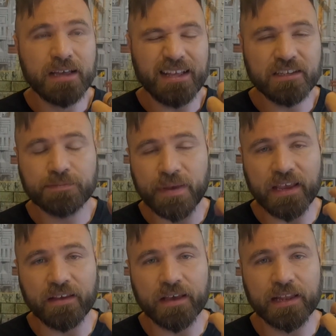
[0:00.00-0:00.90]
this
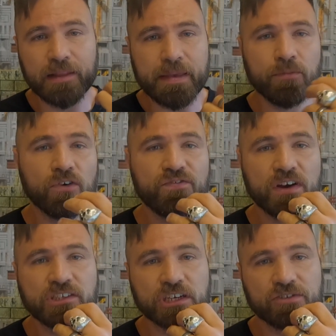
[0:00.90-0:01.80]
being a little bit more
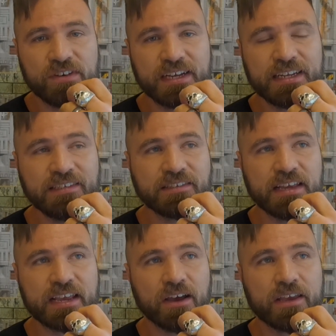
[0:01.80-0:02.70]

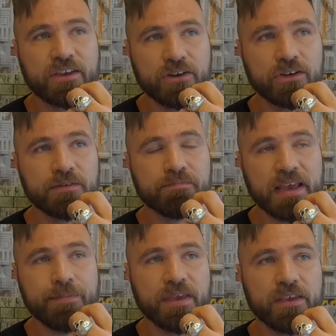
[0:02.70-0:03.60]
photorealistic, I could
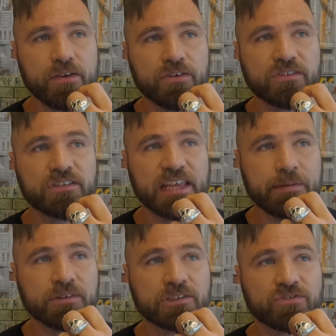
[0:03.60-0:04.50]
maybe use the
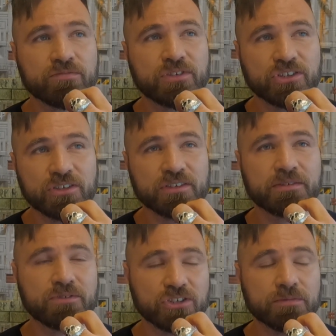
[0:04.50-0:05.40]
demons from
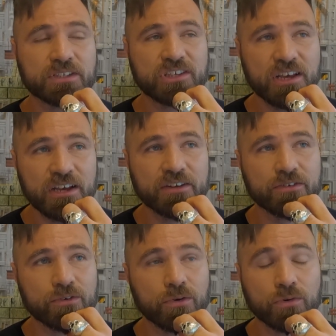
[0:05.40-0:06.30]
Doom
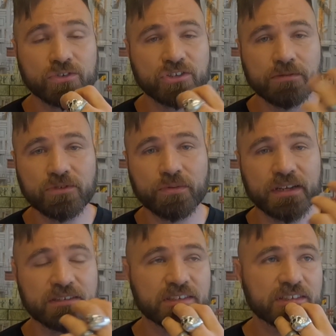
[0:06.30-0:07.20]
Eternal or Doom
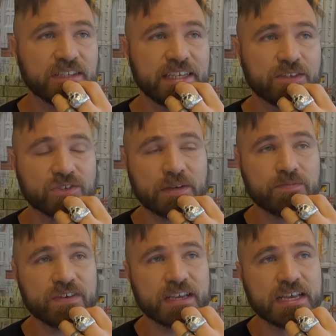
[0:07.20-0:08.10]
2016 or
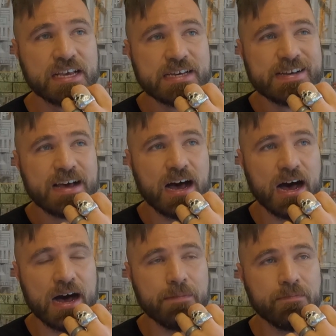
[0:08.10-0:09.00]
something.
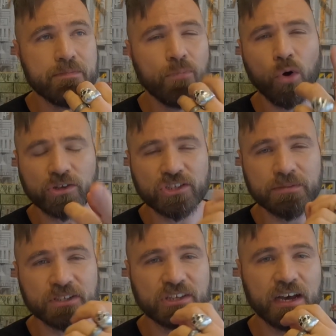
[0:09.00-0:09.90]
More
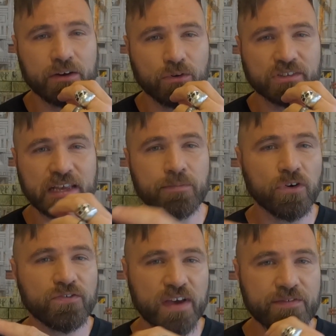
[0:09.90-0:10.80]
Doom Eternal, because they're
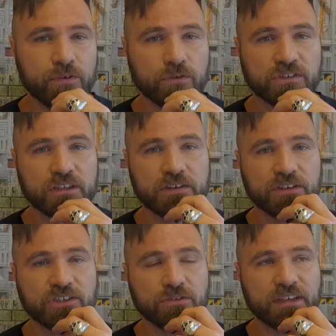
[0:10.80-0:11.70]
more faithful to the
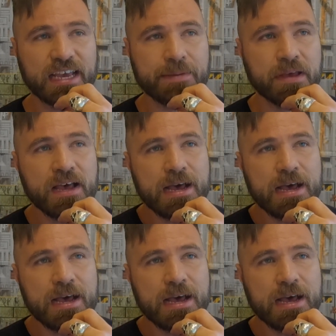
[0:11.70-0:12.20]
original game.